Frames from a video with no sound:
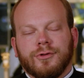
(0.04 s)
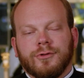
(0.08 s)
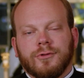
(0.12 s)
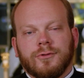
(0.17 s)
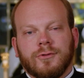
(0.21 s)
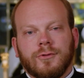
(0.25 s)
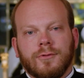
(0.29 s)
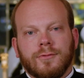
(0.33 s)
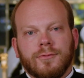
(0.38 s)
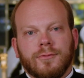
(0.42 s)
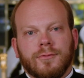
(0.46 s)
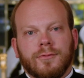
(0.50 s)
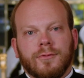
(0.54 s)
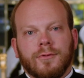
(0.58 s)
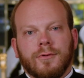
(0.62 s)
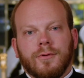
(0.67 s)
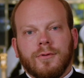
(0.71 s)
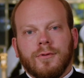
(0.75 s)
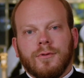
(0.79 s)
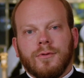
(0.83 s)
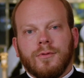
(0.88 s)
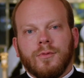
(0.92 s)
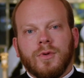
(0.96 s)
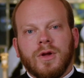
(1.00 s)
So
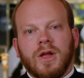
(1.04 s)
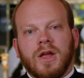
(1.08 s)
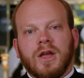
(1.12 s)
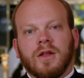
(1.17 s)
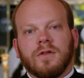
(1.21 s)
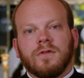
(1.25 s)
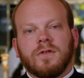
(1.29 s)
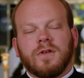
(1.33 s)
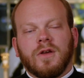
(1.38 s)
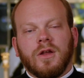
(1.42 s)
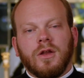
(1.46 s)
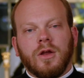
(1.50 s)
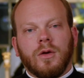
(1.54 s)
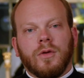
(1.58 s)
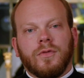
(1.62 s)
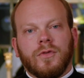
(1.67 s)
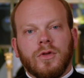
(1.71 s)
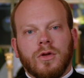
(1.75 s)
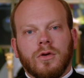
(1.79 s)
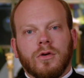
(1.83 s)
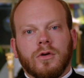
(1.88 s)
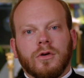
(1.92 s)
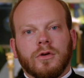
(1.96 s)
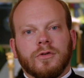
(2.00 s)
we continue with
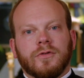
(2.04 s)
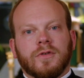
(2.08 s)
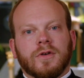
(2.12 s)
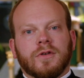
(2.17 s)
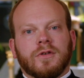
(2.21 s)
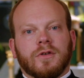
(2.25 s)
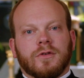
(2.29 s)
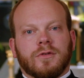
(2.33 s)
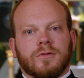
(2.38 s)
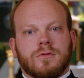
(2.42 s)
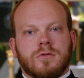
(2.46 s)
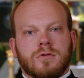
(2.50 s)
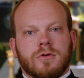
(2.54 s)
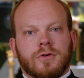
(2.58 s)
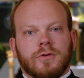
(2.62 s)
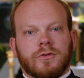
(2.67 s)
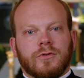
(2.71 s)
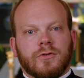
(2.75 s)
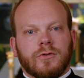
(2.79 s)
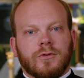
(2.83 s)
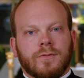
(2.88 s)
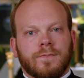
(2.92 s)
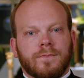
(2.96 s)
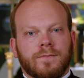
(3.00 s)
the Eucharistic
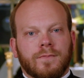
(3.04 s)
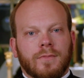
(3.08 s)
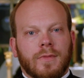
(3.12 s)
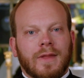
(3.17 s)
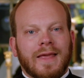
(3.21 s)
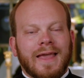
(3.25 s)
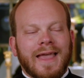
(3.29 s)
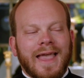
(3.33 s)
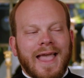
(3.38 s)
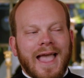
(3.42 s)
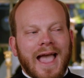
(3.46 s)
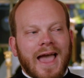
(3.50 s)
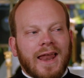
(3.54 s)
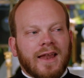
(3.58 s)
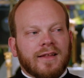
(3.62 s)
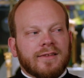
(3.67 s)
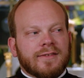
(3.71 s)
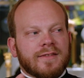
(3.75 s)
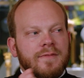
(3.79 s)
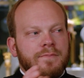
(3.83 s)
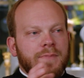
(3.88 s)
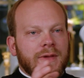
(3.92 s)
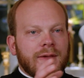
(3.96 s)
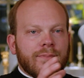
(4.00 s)
Discourse, and it's
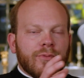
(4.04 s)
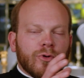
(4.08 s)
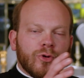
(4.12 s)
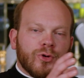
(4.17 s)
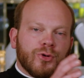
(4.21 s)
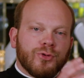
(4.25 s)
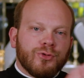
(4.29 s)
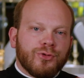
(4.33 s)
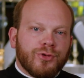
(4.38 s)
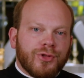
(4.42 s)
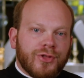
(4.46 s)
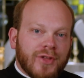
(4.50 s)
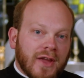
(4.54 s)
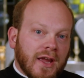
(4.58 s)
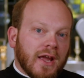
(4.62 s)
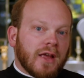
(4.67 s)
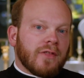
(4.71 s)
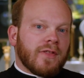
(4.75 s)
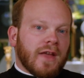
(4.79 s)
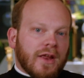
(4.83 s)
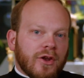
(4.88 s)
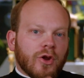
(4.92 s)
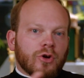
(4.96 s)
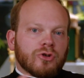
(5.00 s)
the people who think
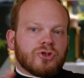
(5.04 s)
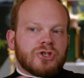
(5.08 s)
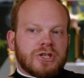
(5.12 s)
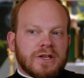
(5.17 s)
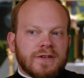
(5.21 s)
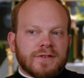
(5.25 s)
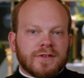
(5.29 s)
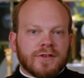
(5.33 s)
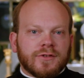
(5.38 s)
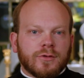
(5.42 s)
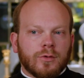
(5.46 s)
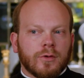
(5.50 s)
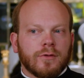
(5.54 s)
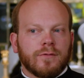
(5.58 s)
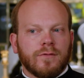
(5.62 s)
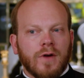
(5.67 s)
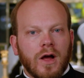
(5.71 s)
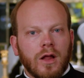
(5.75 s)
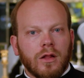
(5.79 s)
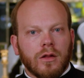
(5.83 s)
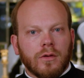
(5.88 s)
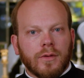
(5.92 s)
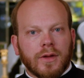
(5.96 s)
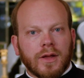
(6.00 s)
they know Jesus who are
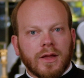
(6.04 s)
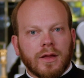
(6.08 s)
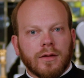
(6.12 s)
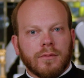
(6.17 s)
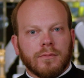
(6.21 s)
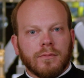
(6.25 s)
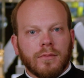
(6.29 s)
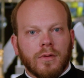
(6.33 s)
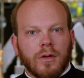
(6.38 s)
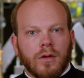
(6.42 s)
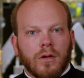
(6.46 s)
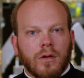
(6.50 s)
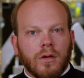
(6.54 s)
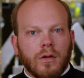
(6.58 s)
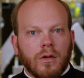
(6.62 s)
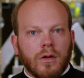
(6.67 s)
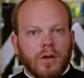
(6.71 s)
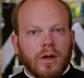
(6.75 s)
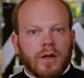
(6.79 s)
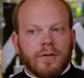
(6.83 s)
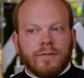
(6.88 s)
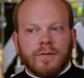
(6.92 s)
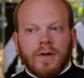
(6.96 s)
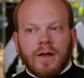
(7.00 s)
following him.
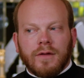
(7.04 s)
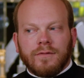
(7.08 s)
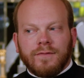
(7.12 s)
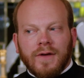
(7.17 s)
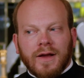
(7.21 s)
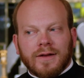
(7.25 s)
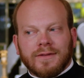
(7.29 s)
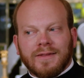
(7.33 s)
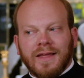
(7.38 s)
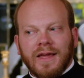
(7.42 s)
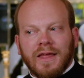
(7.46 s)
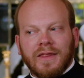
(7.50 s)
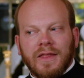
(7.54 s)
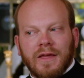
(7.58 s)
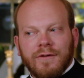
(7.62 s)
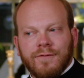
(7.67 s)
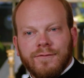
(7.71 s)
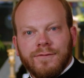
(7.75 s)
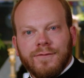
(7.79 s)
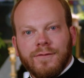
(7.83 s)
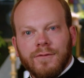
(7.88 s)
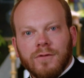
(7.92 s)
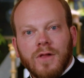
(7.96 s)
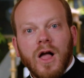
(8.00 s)
And in fact, they
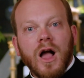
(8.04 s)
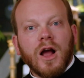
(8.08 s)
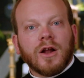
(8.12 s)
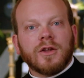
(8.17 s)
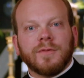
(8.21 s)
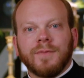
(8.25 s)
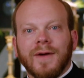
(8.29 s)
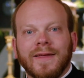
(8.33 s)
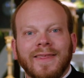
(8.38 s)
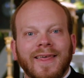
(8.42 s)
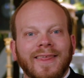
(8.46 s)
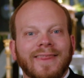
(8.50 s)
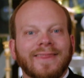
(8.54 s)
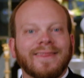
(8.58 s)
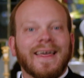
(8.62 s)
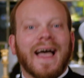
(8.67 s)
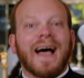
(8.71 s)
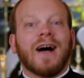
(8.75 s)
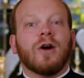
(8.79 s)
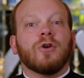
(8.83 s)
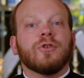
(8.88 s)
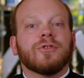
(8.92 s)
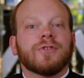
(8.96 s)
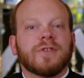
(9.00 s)
flocked by the
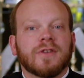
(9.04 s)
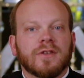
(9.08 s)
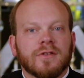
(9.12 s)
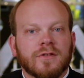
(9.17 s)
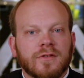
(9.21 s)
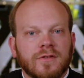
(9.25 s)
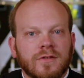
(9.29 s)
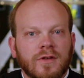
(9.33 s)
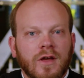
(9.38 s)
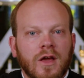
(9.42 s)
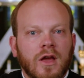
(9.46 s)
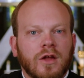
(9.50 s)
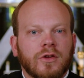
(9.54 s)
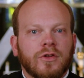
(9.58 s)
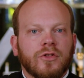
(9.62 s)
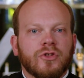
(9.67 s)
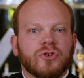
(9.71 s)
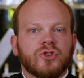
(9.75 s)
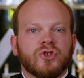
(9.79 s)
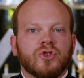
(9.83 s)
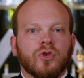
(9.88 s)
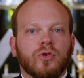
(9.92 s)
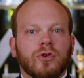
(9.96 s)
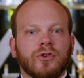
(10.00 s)
thousands to the
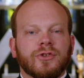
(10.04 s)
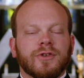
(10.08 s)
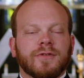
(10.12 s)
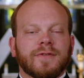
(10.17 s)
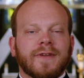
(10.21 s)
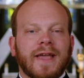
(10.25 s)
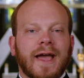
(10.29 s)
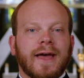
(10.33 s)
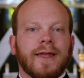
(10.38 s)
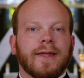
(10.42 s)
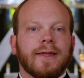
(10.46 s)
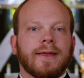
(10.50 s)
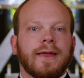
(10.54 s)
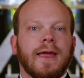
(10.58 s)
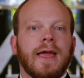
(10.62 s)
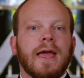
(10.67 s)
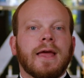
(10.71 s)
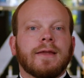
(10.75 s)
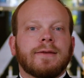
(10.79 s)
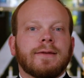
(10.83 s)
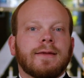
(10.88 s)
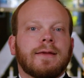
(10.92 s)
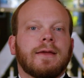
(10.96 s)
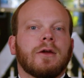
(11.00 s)
shores of Galilee
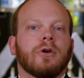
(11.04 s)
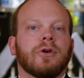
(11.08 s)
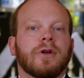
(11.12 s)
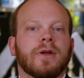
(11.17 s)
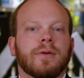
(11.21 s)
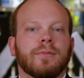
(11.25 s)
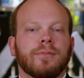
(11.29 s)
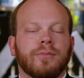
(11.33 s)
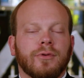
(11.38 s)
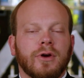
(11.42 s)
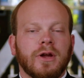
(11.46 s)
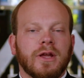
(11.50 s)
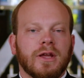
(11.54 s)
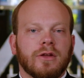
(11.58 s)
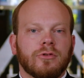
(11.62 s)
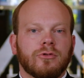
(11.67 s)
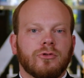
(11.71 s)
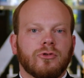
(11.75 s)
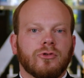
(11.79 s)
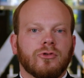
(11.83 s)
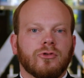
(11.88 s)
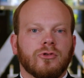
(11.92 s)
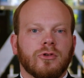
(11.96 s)
to hear him preach.